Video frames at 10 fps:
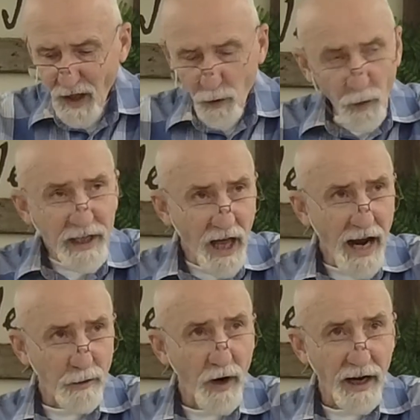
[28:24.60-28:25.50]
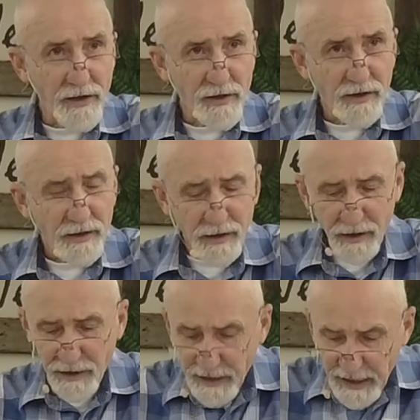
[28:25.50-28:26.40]
We likewise
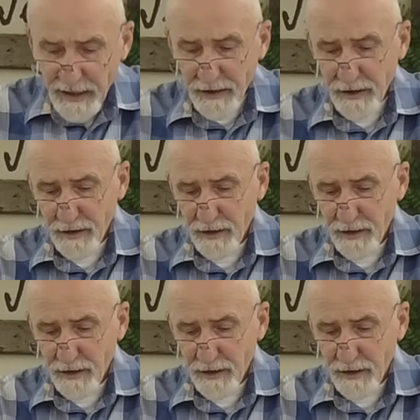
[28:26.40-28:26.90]
need